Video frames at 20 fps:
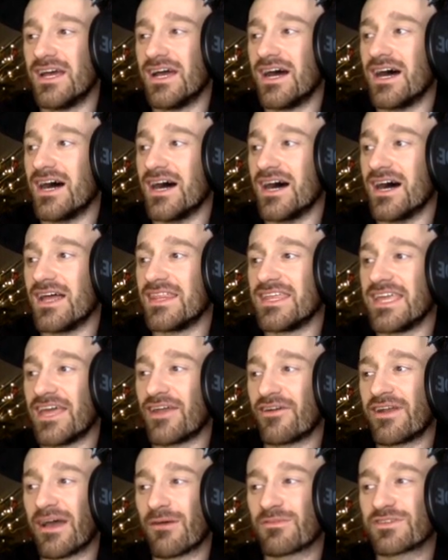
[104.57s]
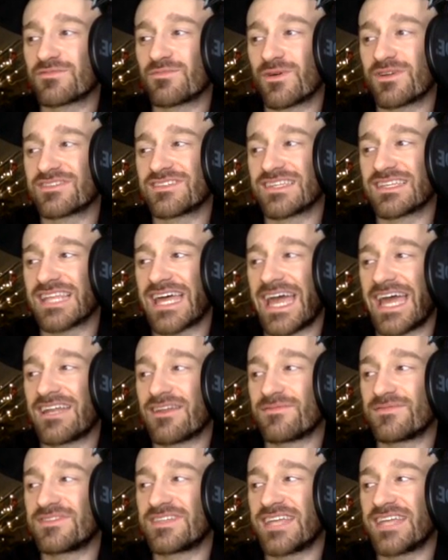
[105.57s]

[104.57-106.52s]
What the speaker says: The internet was once a land of